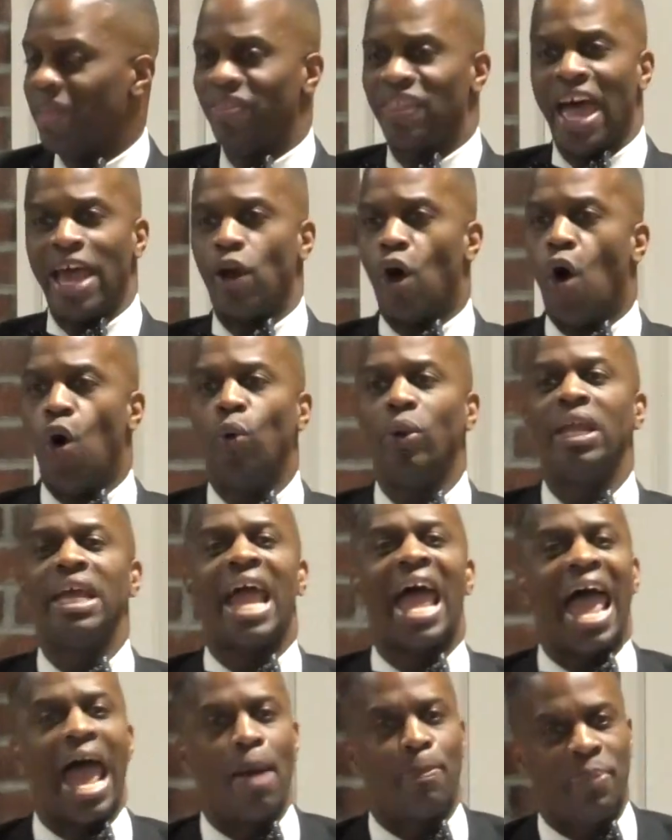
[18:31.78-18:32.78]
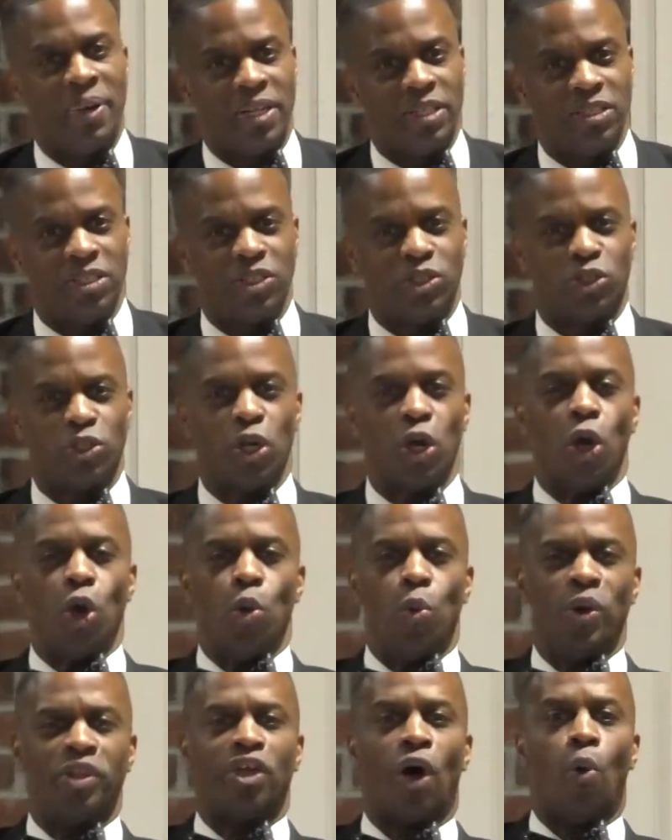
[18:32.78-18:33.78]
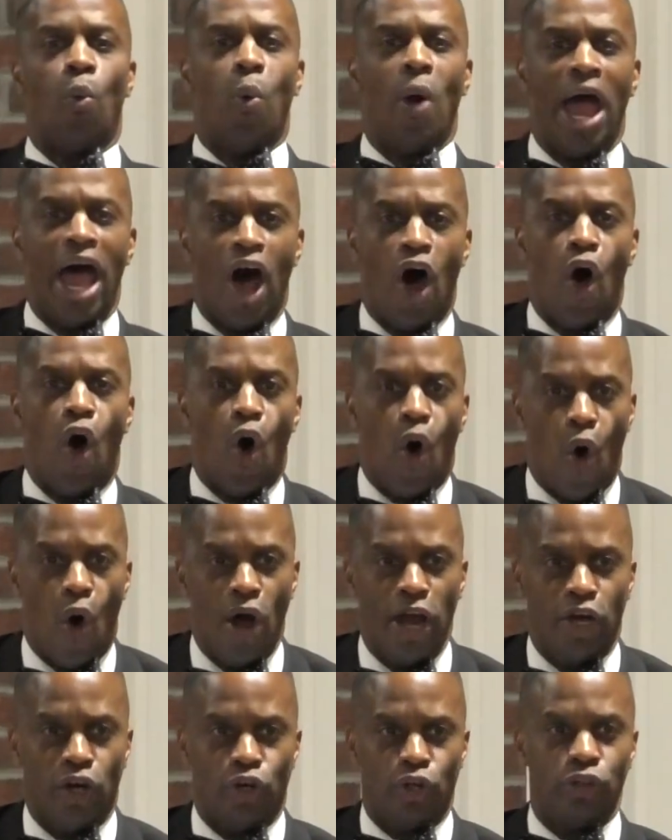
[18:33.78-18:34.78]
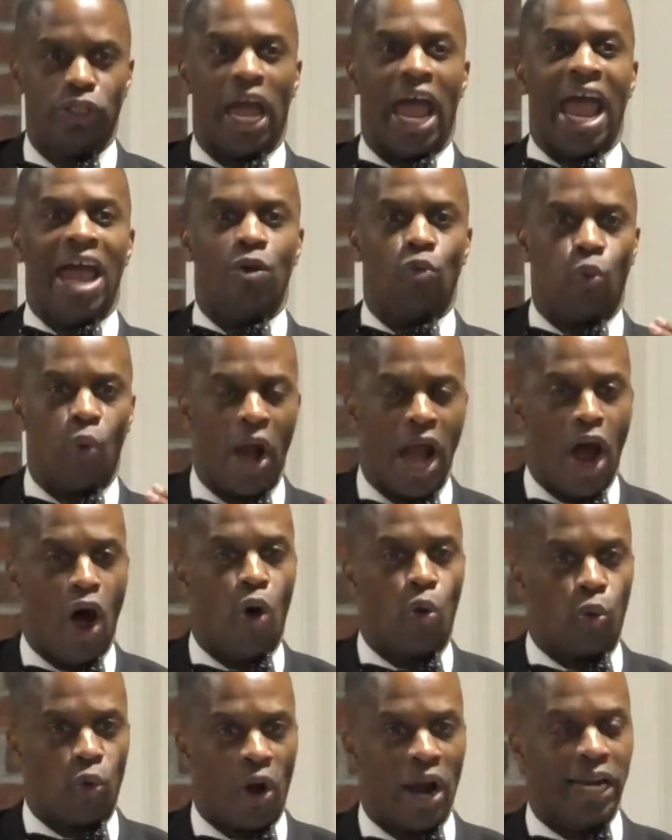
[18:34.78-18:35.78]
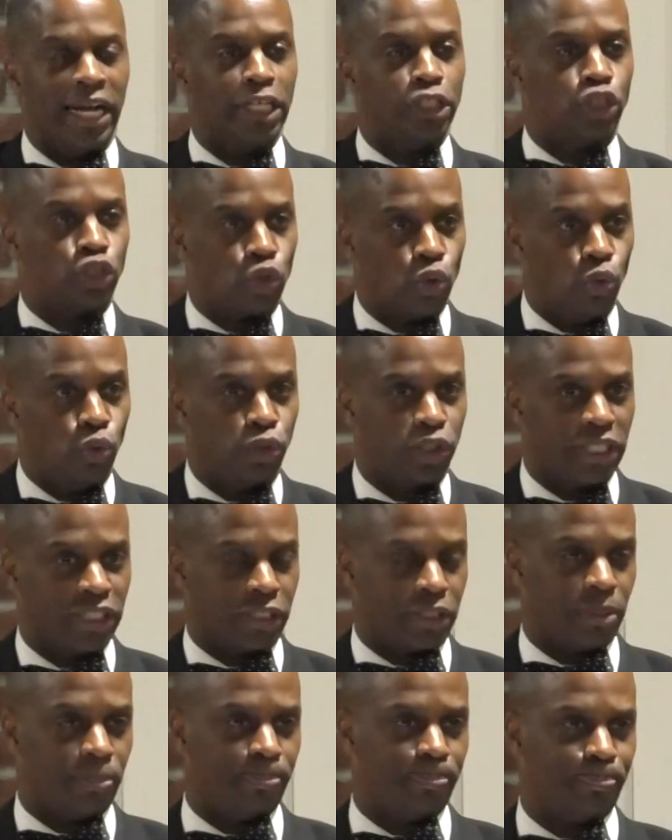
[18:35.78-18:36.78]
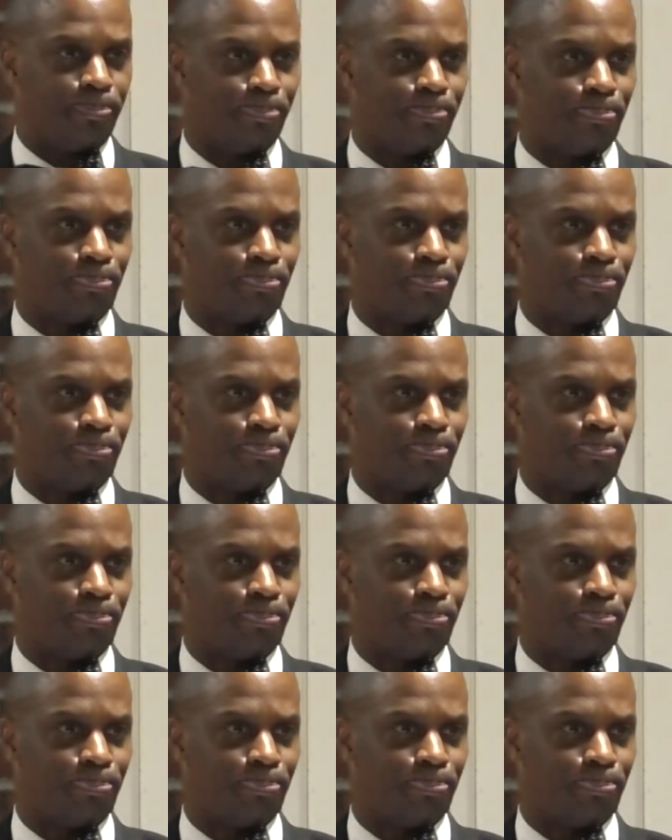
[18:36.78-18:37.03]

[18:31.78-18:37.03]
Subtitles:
That only happens with a well-oiled and well-running school system.